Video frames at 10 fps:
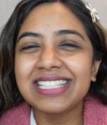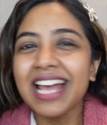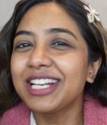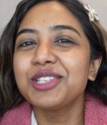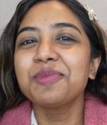
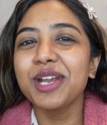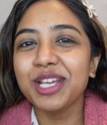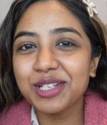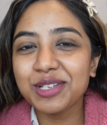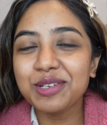Sad to
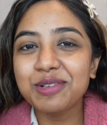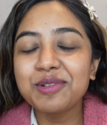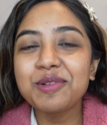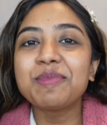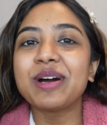break it to
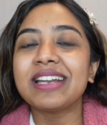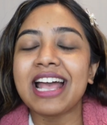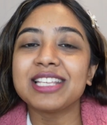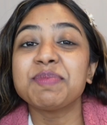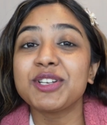you, but
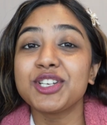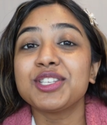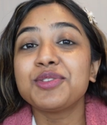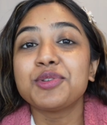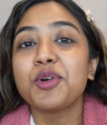as much
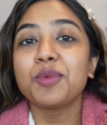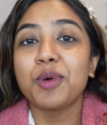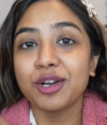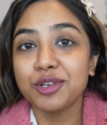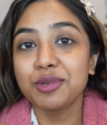as you don't
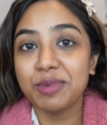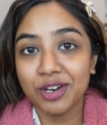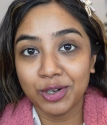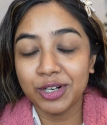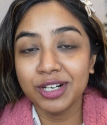want to be
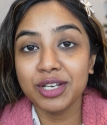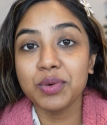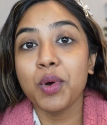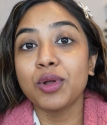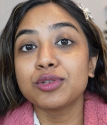hurt,
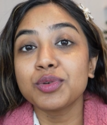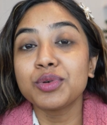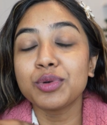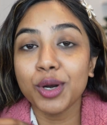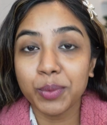you also
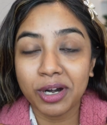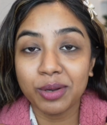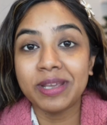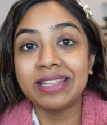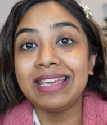do not want
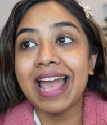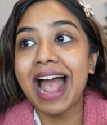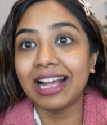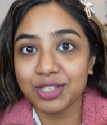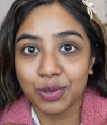to be the
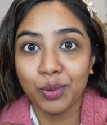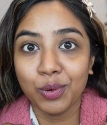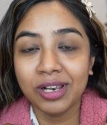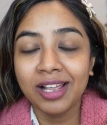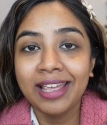
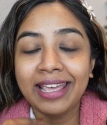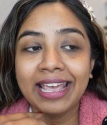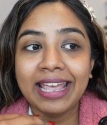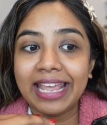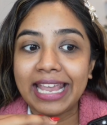asshole
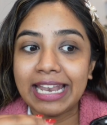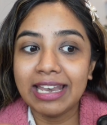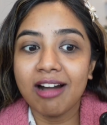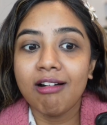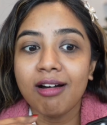
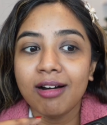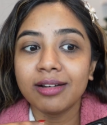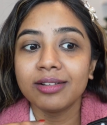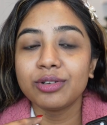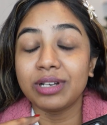in
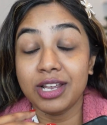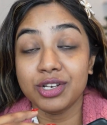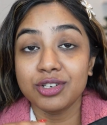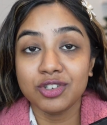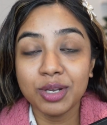a
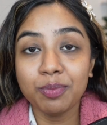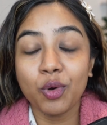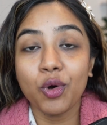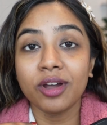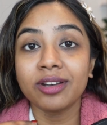relationship
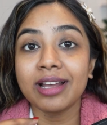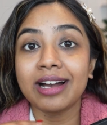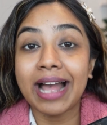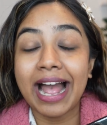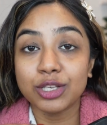or an
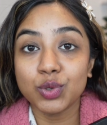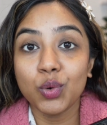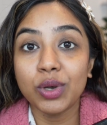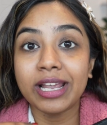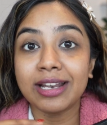
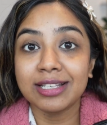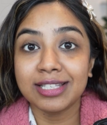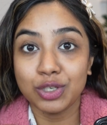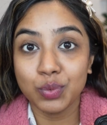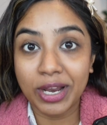asshole in a
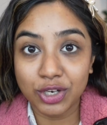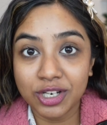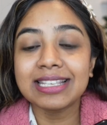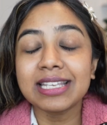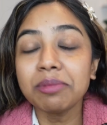
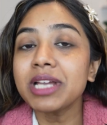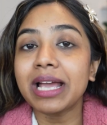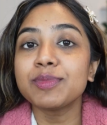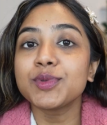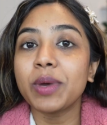situation.
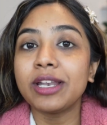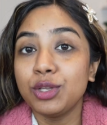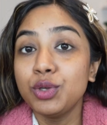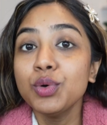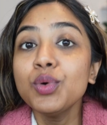Sometimes when
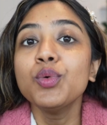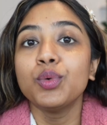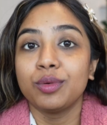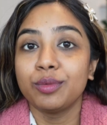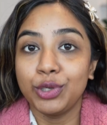
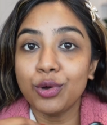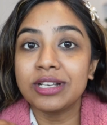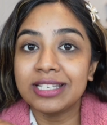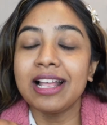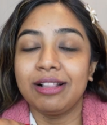you
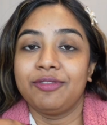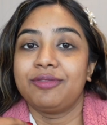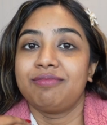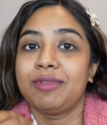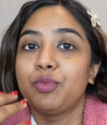yourself
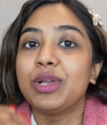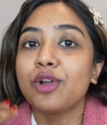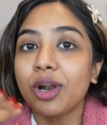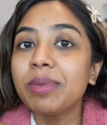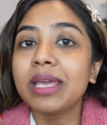will
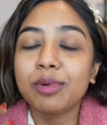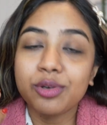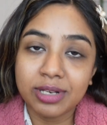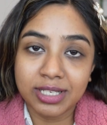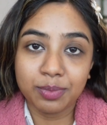not be able
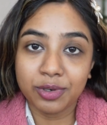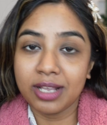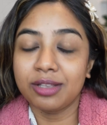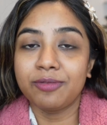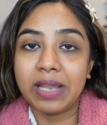to
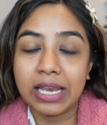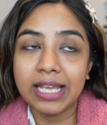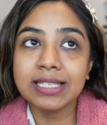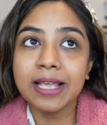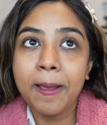reciprocate the
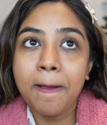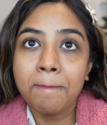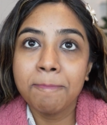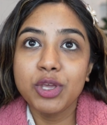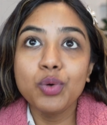feelings,
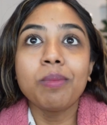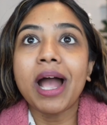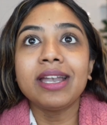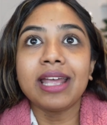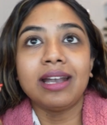you
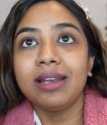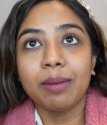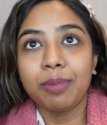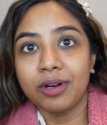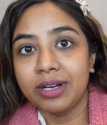might end
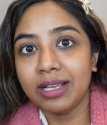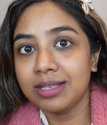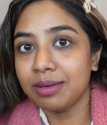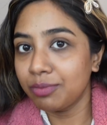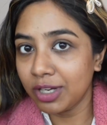up hurting
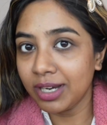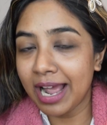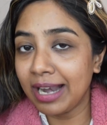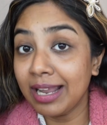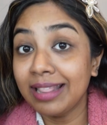someone
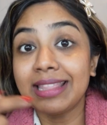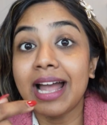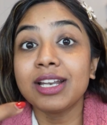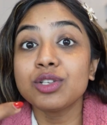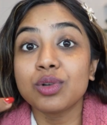and
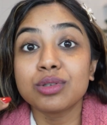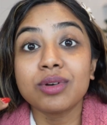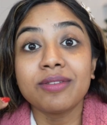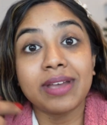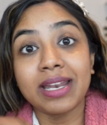that is
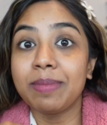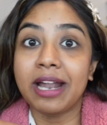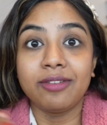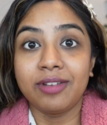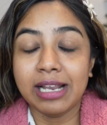also a very
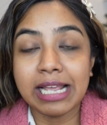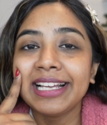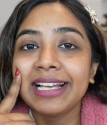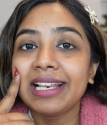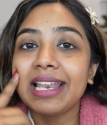bad feeling.
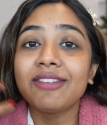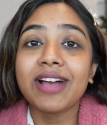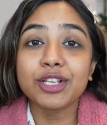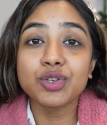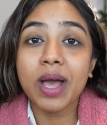Love
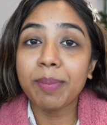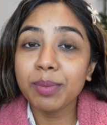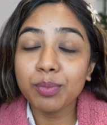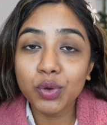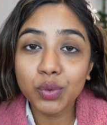has to
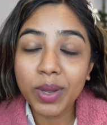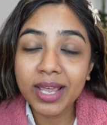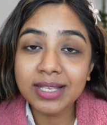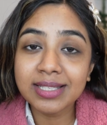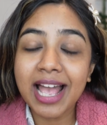happen both
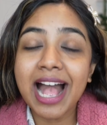ways.